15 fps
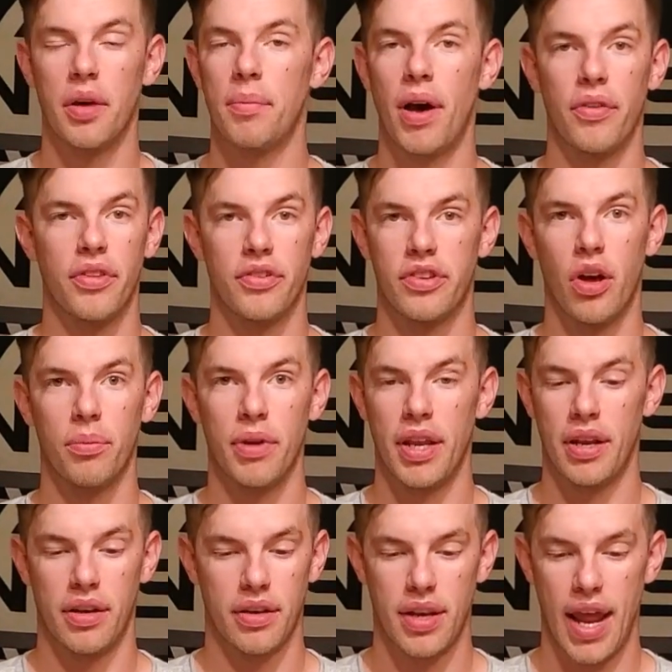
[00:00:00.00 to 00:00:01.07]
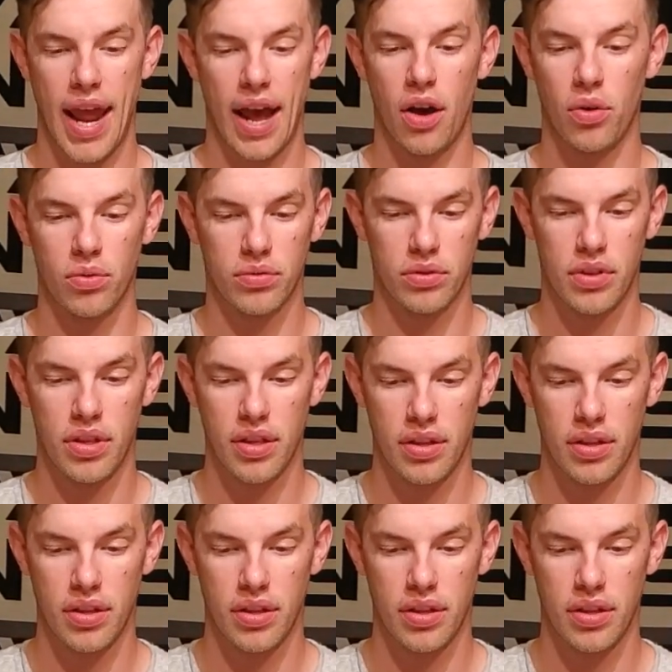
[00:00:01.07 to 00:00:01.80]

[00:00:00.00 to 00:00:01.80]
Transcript: about this helmet and how